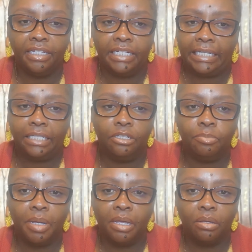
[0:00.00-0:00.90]
It didn't
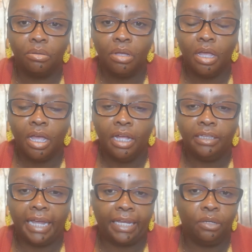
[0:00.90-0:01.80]
smell
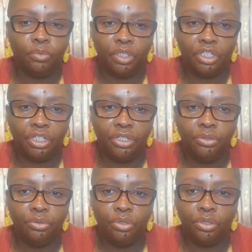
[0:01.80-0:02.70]
like it was
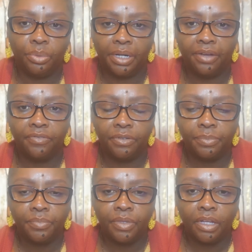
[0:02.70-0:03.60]
used or whatever.